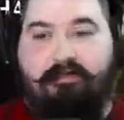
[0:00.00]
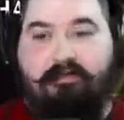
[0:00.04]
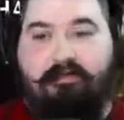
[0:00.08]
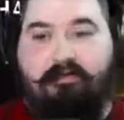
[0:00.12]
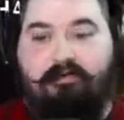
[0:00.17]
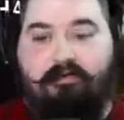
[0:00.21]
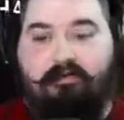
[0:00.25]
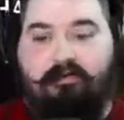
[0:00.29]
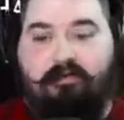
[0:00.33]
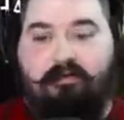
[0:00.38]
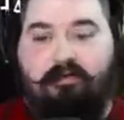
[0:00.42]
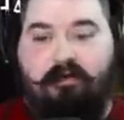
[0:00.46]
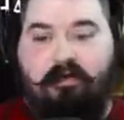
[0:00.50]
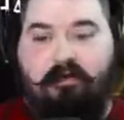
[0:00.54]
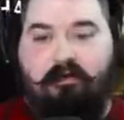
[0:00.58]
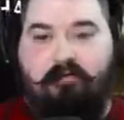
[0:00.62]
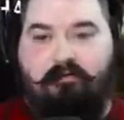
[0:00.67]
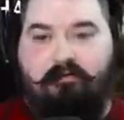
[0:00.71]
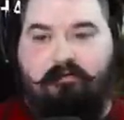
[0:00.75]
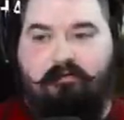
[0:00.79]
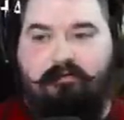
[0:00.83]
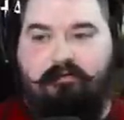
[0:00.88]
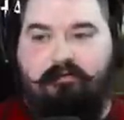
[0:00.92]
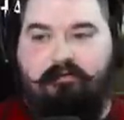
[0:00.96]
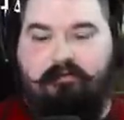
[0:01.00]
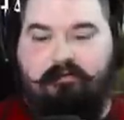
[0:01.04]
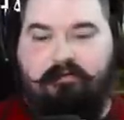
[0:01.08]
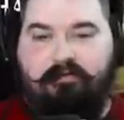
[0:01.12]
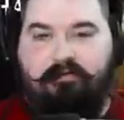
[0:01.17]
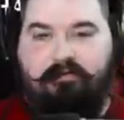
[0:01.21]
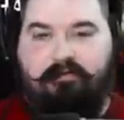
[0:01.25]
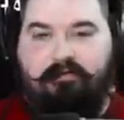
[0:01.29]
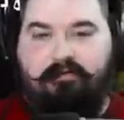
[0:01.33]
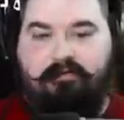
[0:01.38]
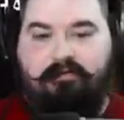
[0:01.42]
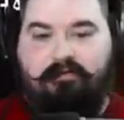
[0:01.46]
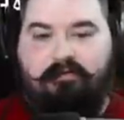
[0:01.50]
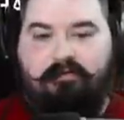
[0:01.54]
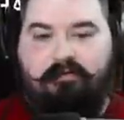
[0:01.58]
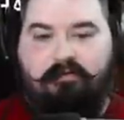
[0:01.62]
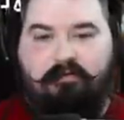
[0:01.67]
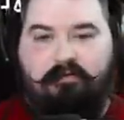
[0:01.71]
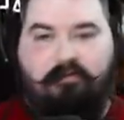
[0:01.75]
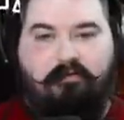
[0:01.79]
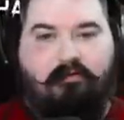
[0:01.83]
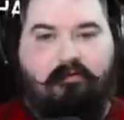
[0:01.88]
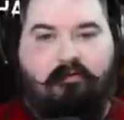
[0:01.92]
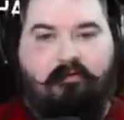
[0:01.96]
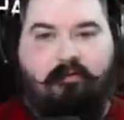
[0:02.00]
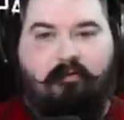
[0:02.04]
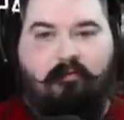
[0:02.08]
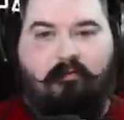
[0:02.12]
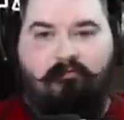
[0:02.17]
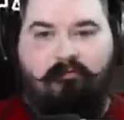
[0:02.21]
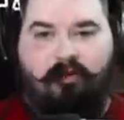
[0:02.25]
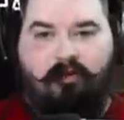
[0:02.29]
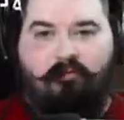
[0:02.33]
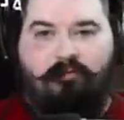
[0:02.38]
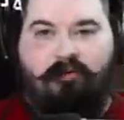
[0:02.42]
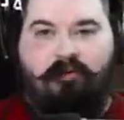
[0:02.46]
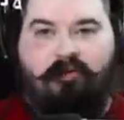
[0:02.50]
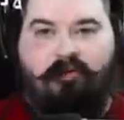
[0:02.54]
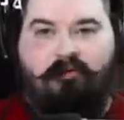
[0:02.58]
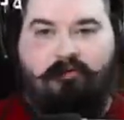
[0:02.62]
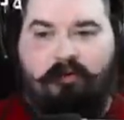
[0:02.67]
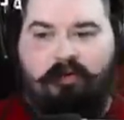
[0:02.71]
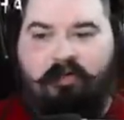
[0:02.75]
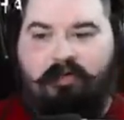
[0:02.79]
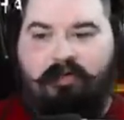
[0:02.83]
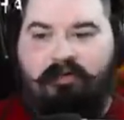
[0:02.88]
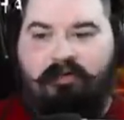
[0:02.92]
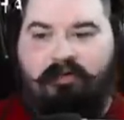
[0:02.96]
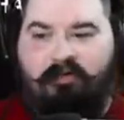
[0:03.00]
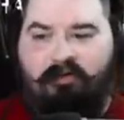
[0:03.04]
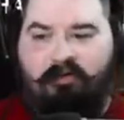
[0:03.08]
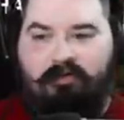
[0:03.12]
Or no? Maybe we could wait.